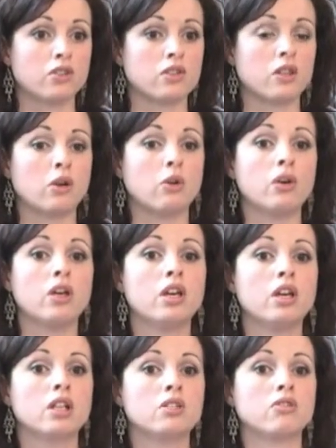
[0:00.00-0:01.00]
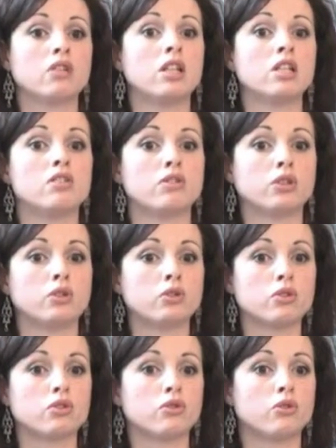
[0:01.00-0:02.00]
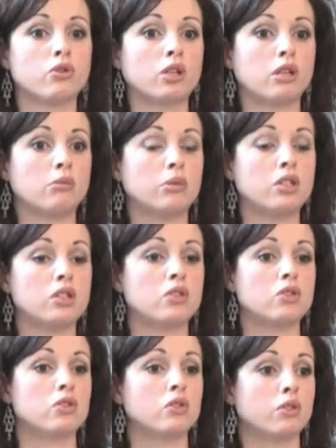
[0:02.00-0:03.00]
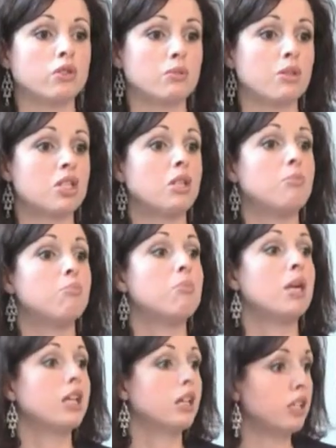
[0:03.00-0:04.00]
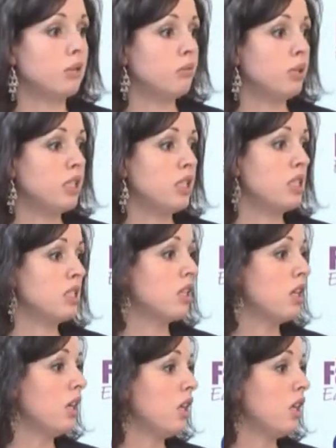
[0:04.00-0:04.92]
So it's really difficult for companies to, especially bigger companies,